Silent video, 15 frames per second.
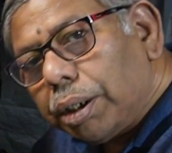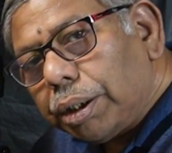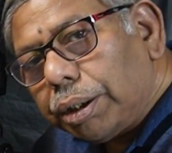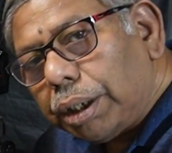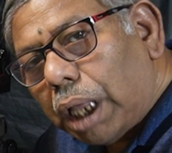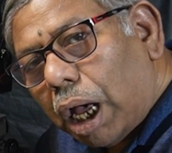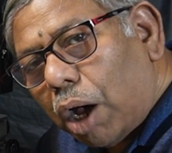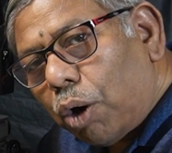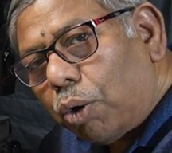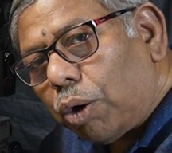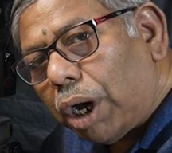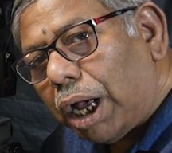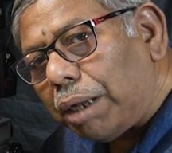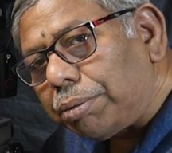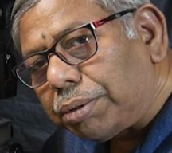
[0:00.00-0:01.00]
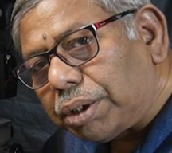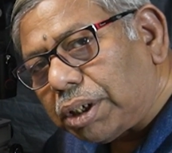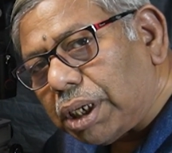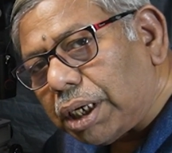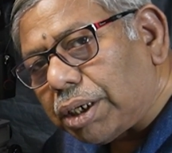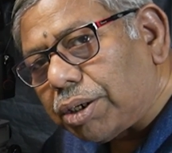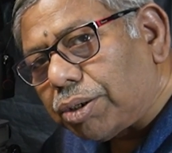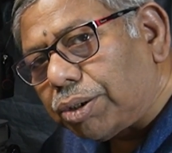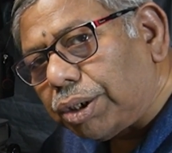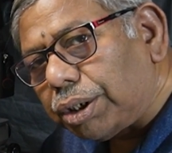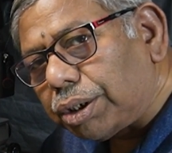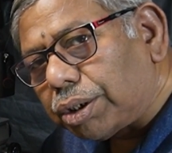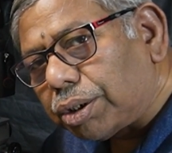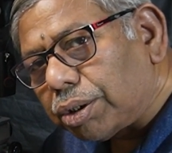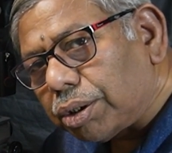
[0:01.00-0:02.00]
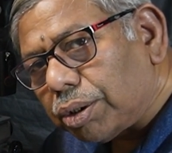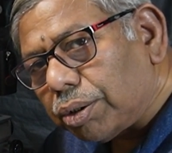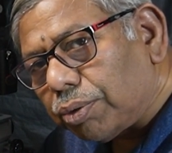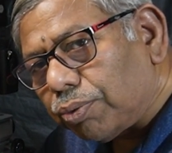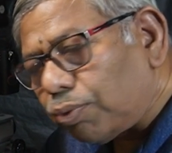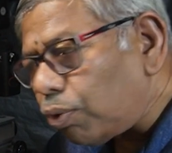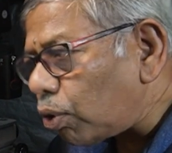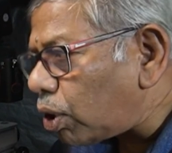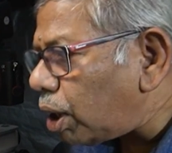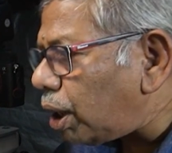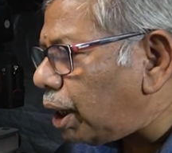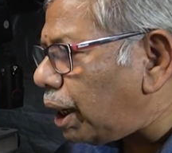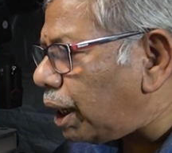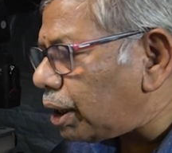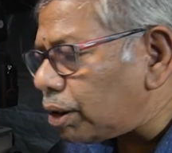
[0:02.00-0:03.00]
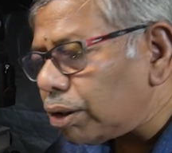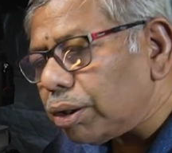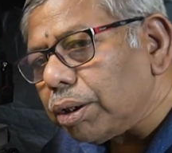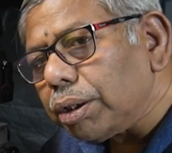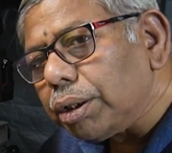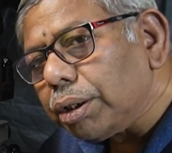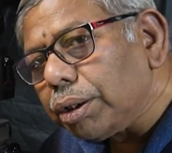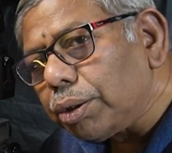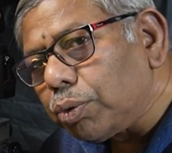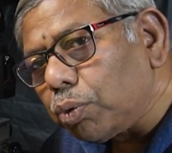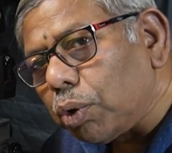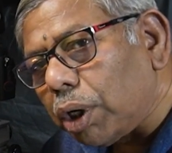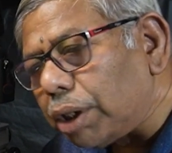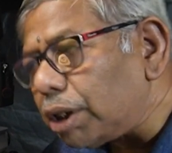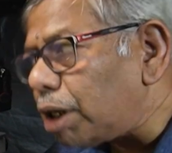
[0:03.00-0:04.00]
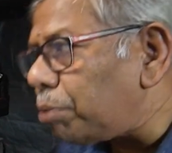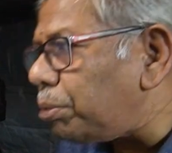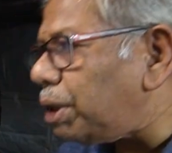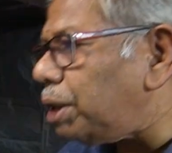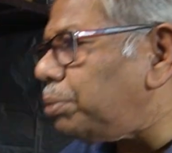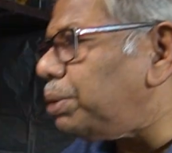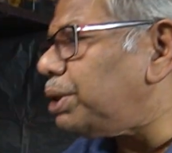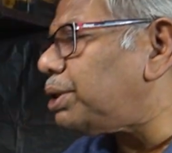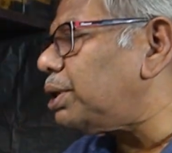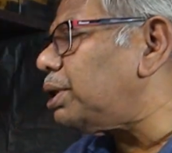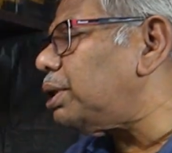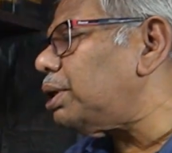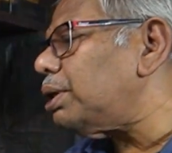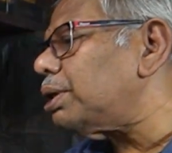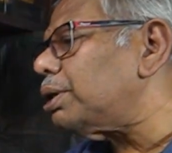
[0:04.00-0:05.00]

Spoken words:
Now I've set this focal length to 100mm.